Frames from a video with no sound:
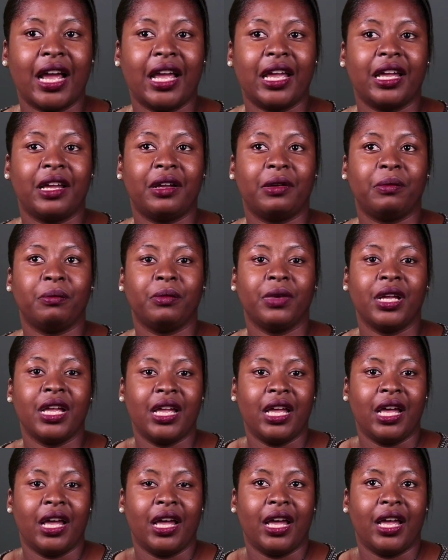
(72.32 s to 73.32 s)
I am
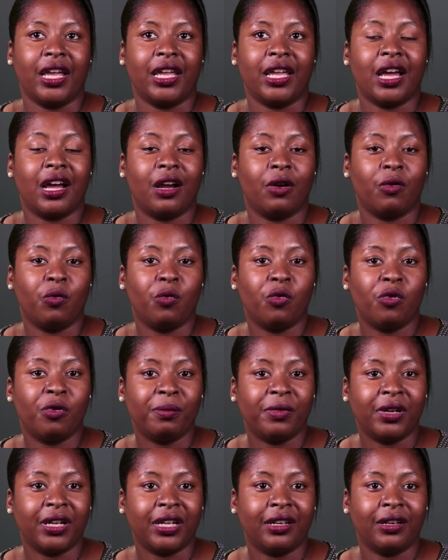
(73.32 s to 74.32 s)
a young
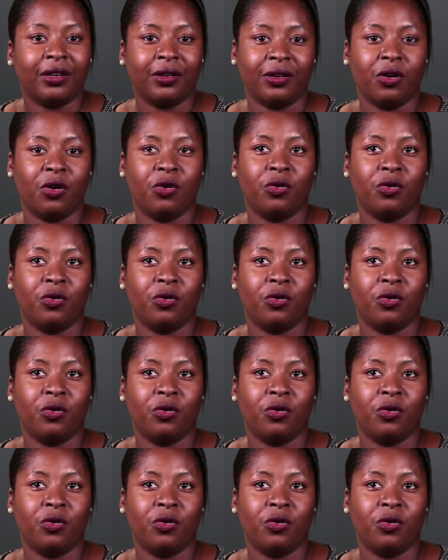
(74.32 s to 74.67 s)
woman